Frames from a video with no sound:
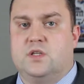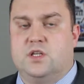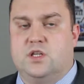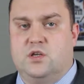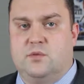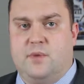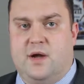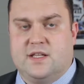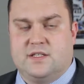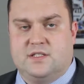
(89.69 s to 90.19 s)

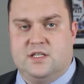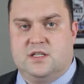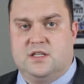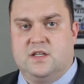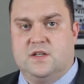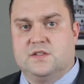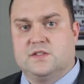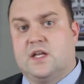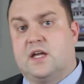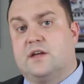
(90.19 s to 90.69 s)
You might see
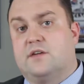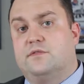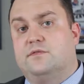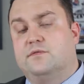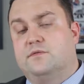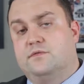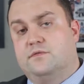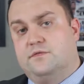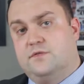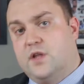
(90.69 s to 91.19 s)
things like
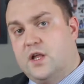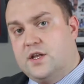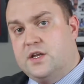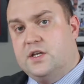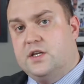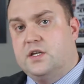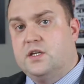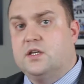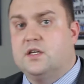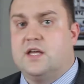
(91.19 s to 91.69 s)

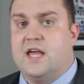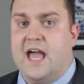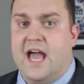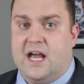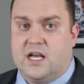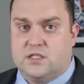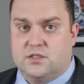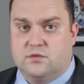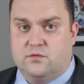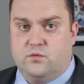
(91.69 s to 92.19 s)
flooding,
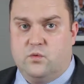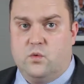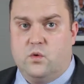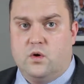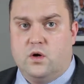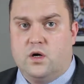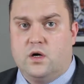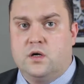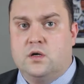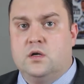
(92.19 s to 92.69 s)
acts of
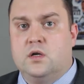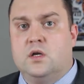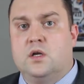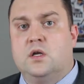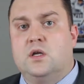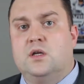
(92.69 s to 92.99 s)
war,